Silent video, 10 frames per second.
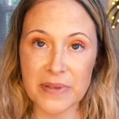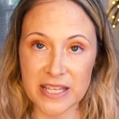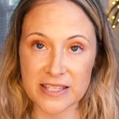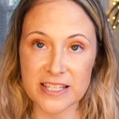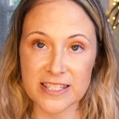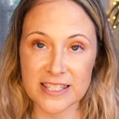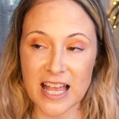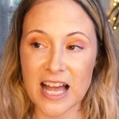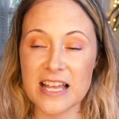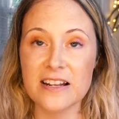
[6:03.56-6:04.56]
in this
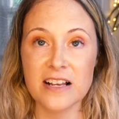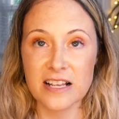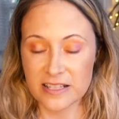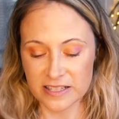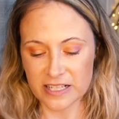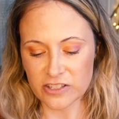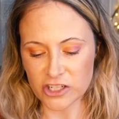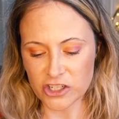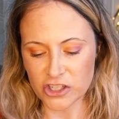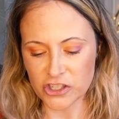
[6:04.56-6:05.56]
slot. These are
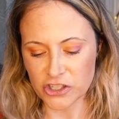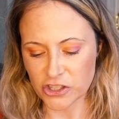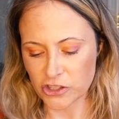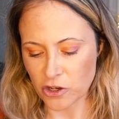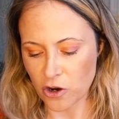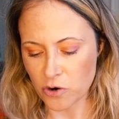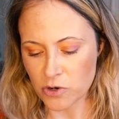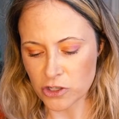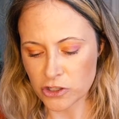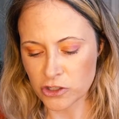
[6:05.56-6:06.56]
just so,
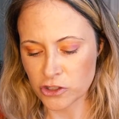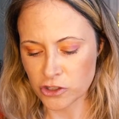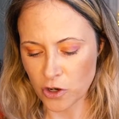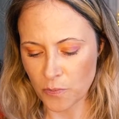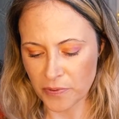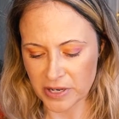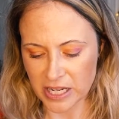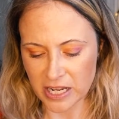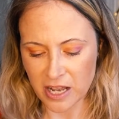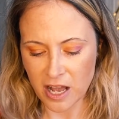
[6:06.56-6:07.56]
so
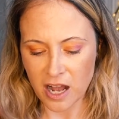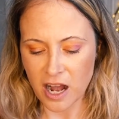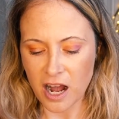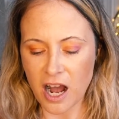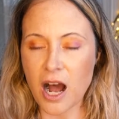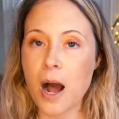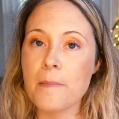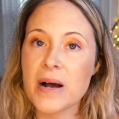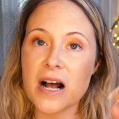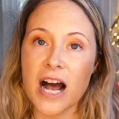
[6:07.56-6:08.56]
pretty.
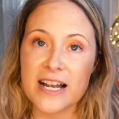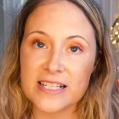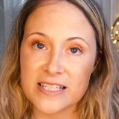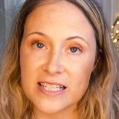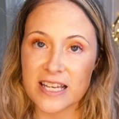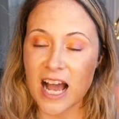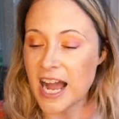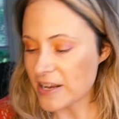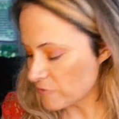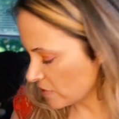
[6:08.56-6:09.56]
Honestly,
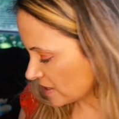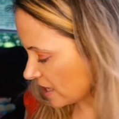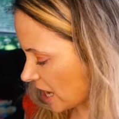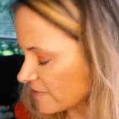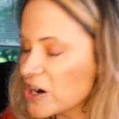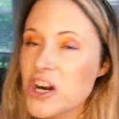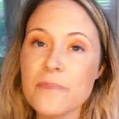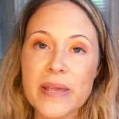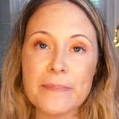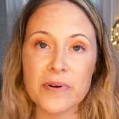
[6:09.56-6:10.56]
I've
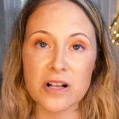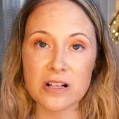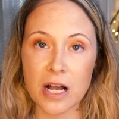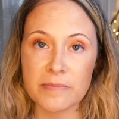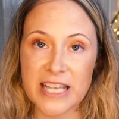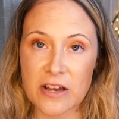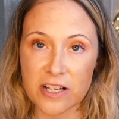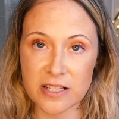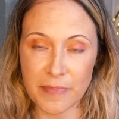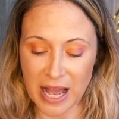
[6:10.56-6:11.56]
heard people come down
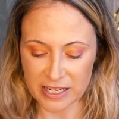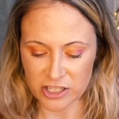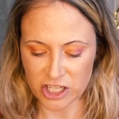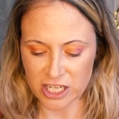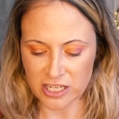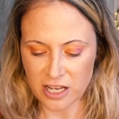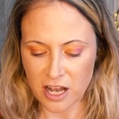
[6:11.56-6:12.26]
on the packaging